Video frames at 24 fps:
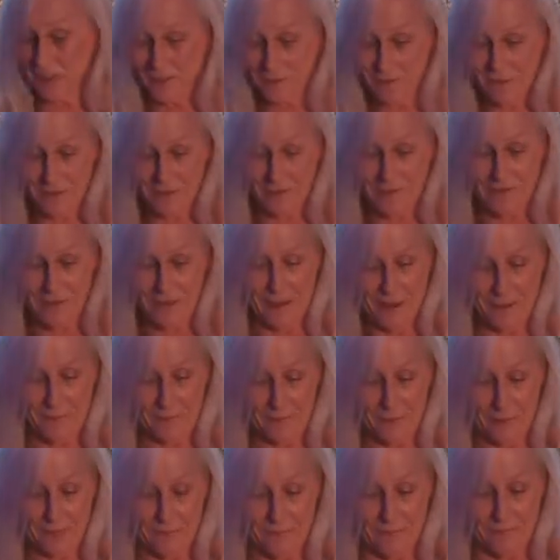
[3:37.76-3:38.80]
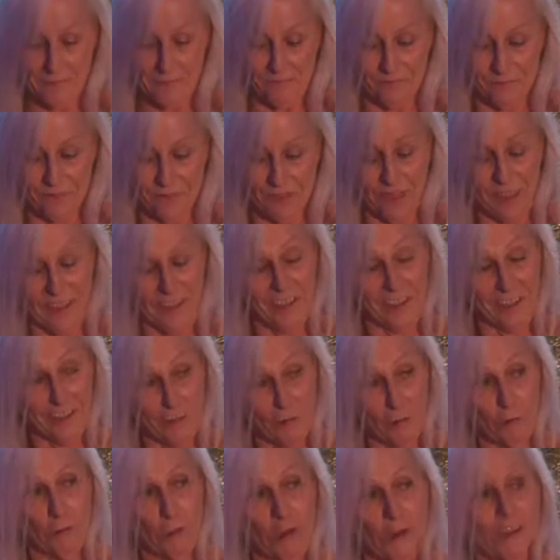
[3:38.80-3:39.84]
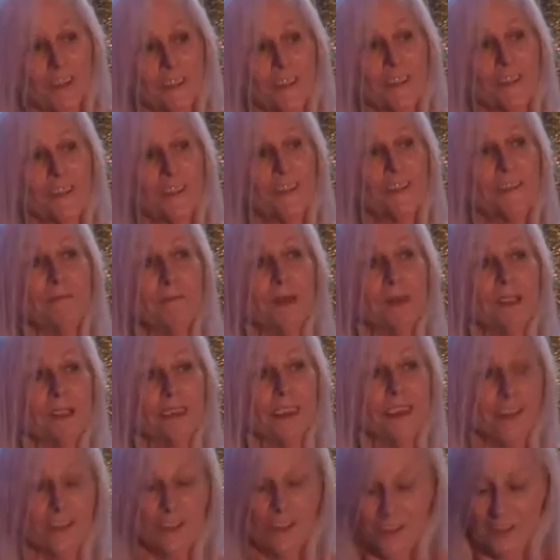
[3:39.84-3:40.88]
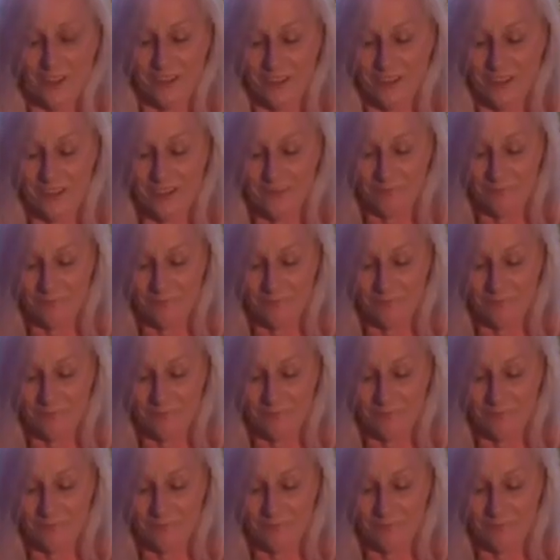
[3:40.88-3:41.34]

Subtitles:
my family, and no longer take medications.